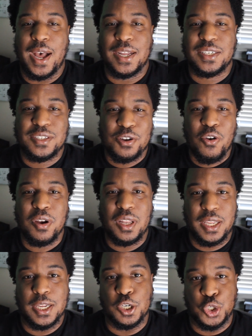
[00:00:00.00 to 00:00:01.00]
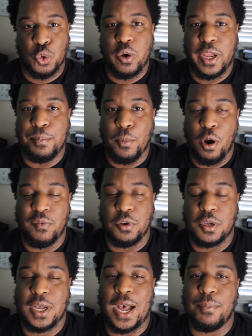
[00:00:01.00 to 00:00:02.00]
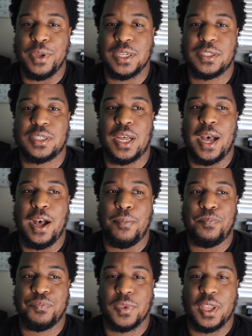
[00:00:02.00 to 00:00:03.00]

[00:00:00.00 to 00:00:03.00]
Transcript: I certainly enjoy Marvel comics, um,